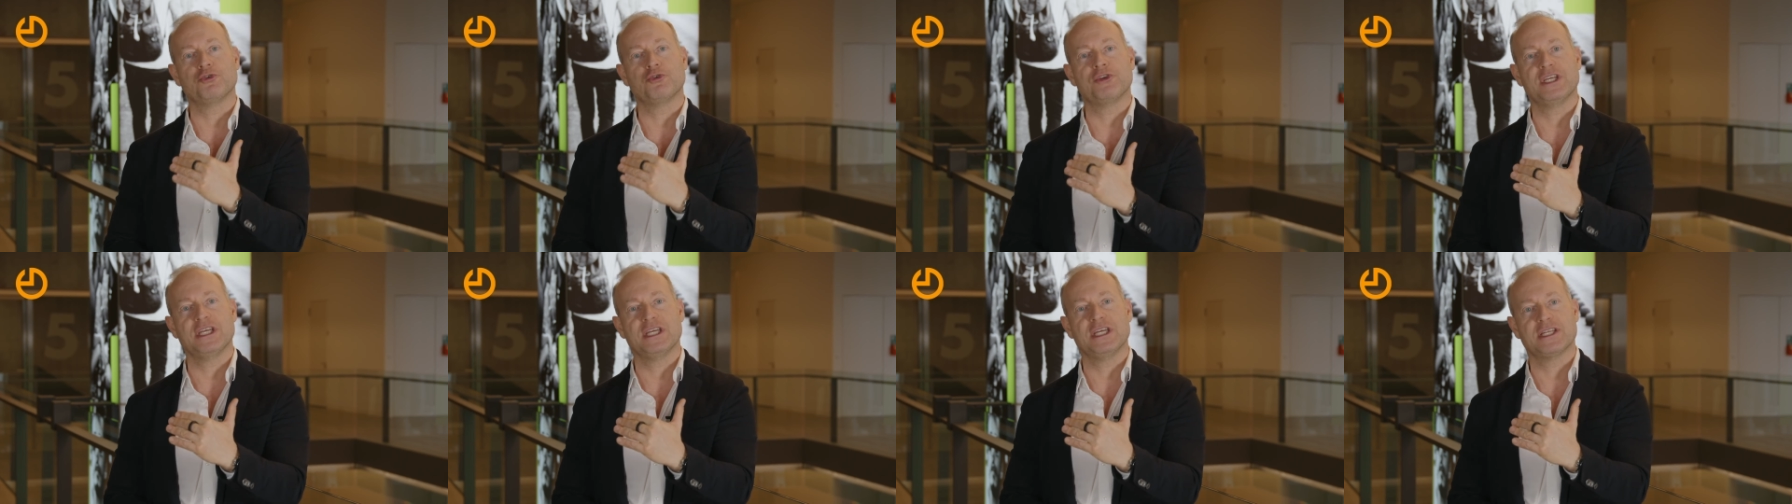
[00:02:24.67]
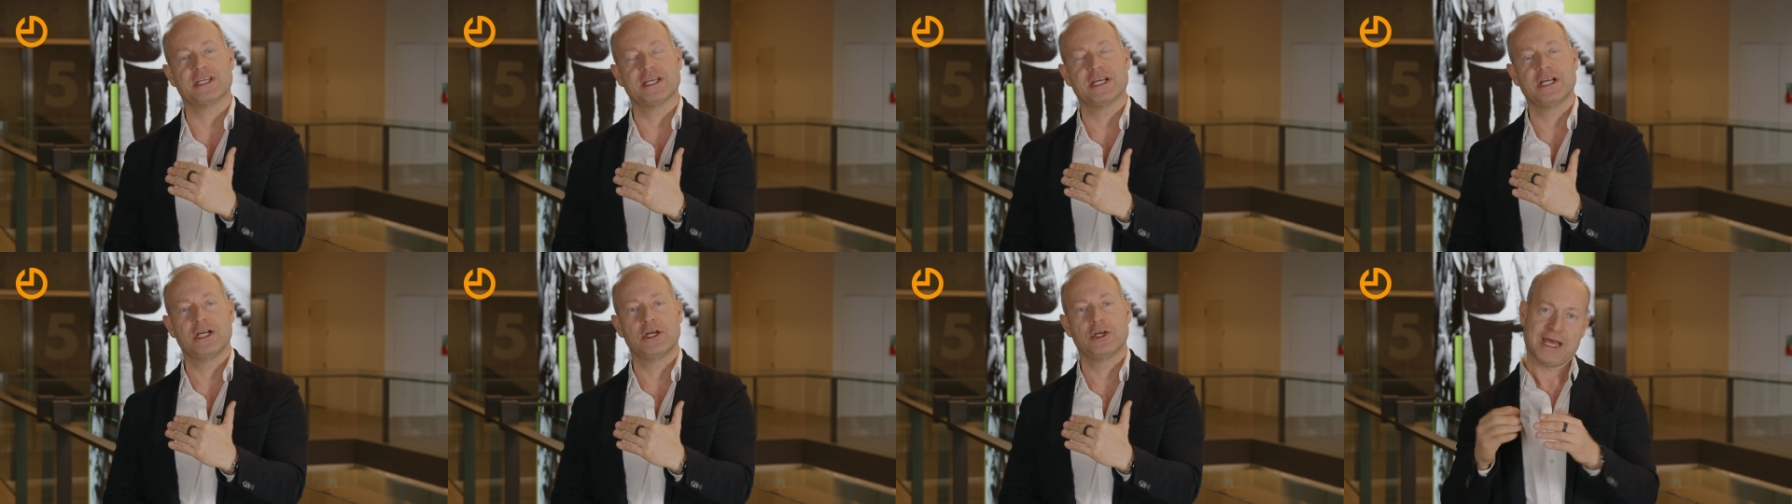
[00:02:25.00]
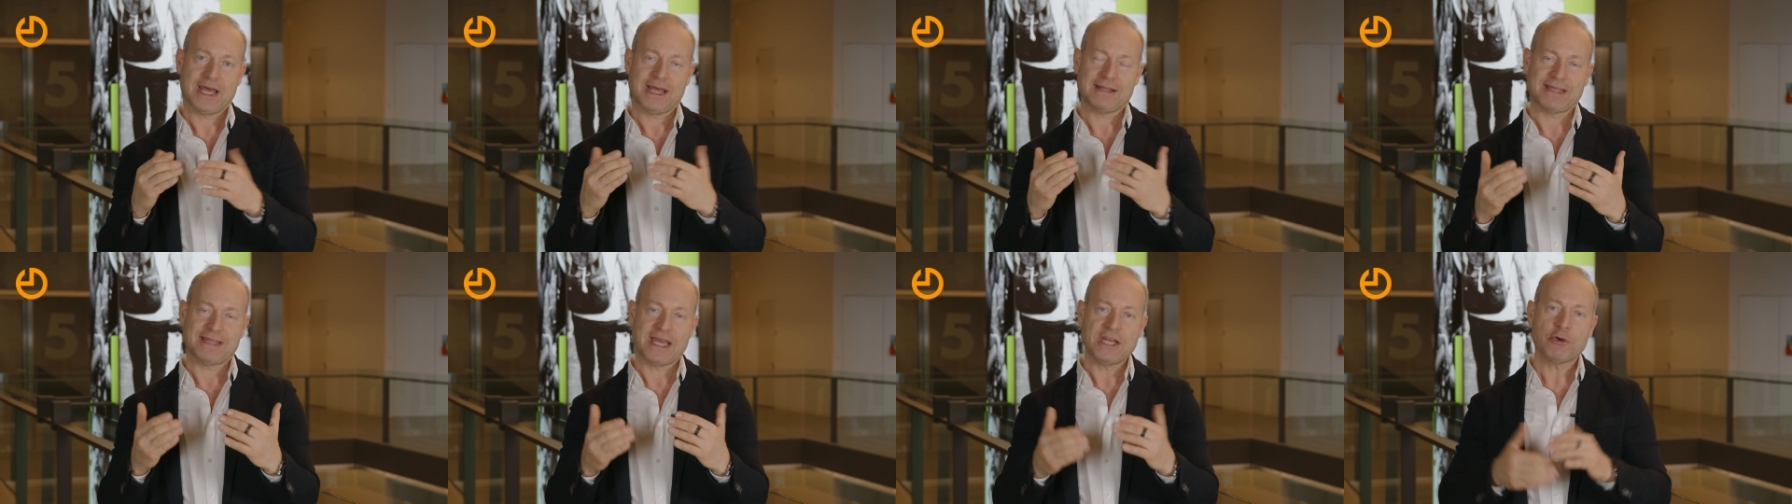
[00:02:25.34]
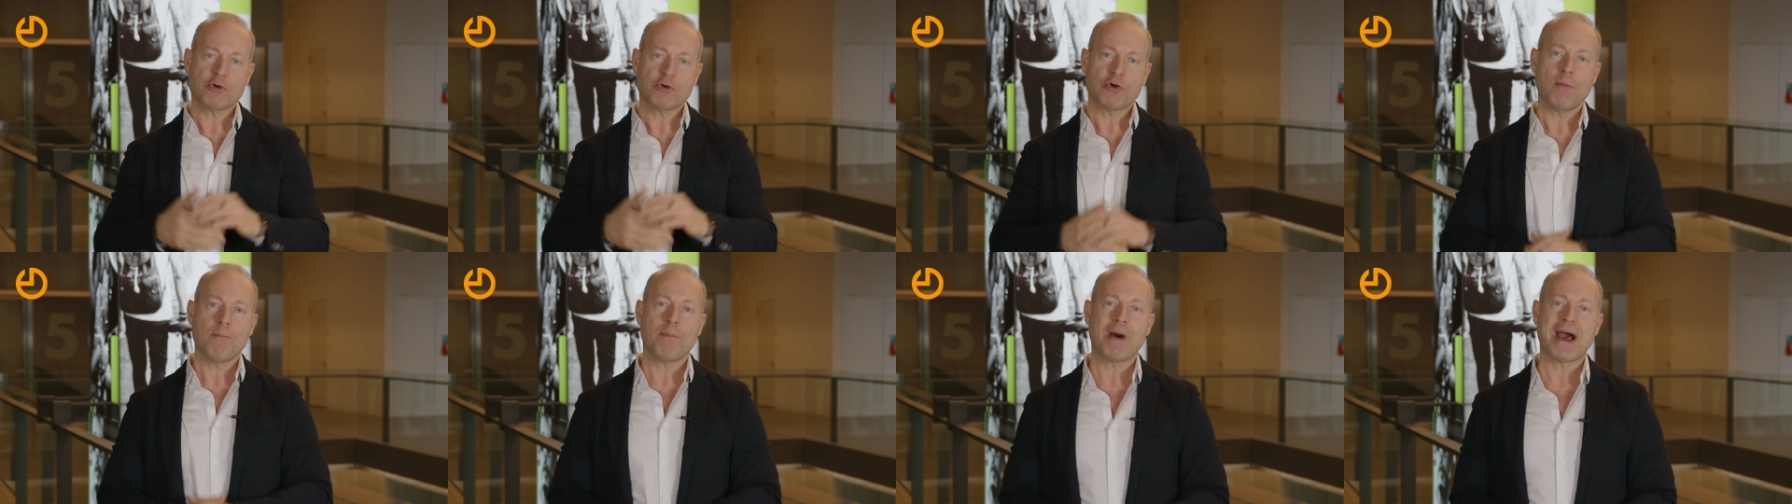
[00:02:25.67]
you need? And then you
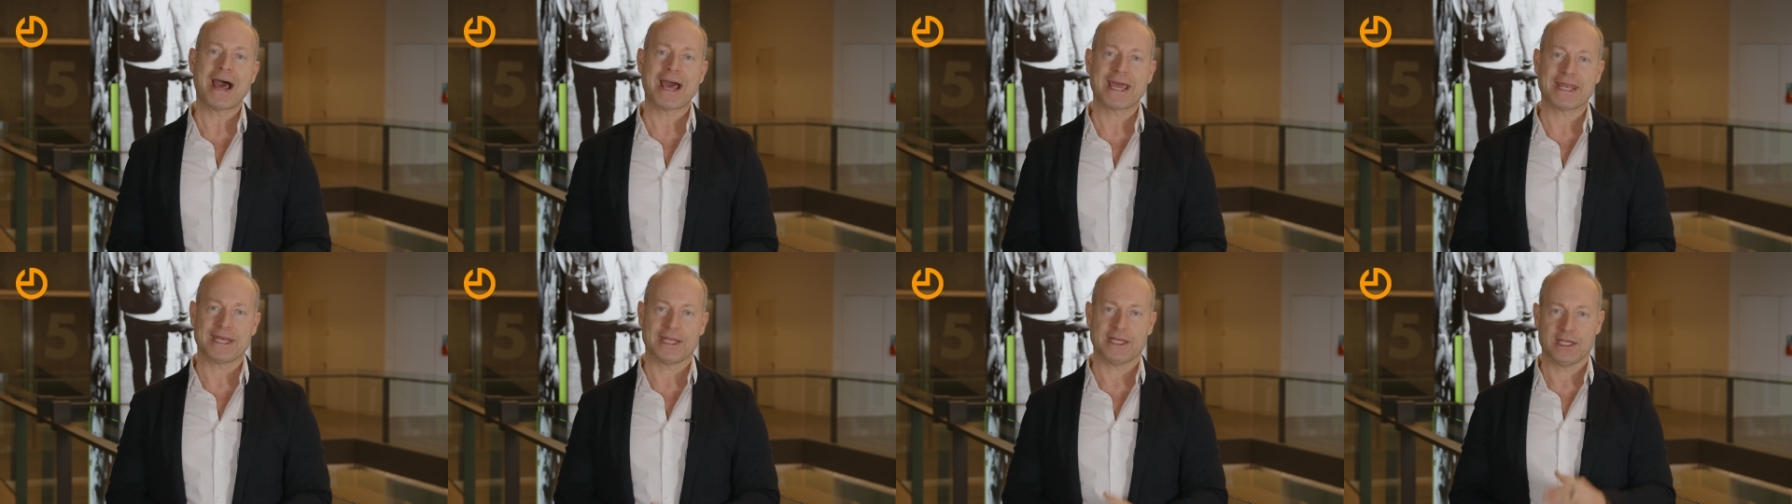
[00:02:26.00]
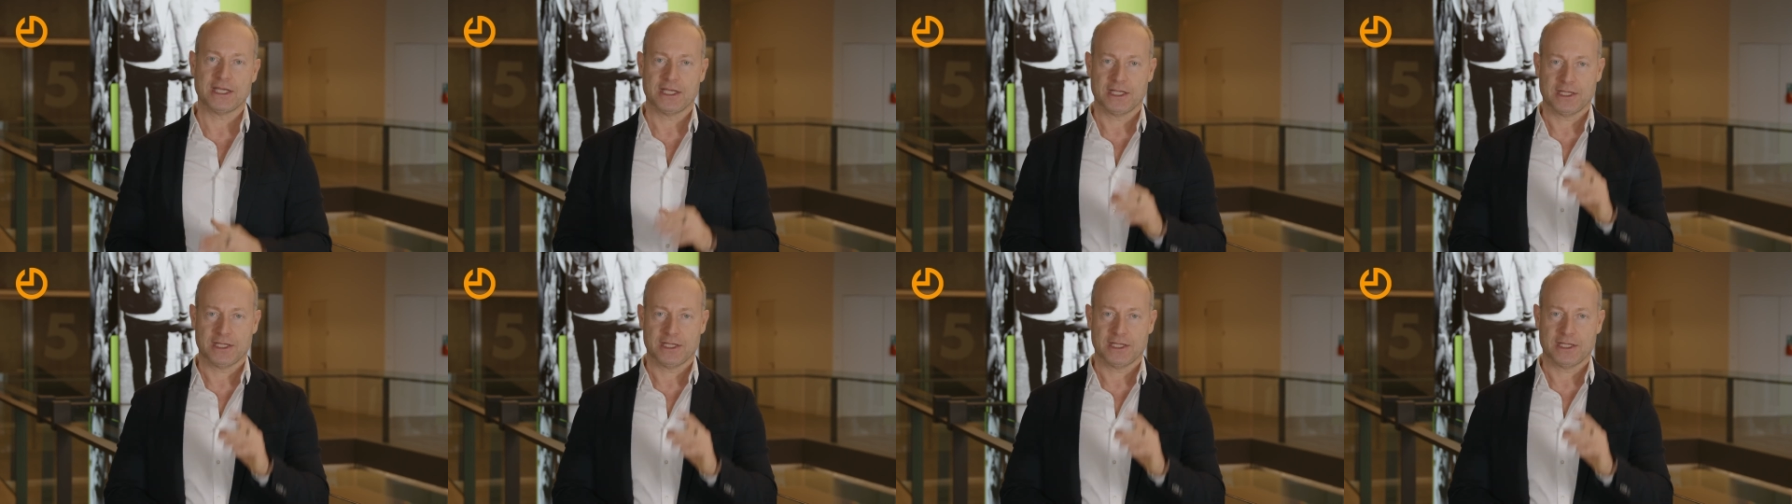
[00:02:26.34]
combine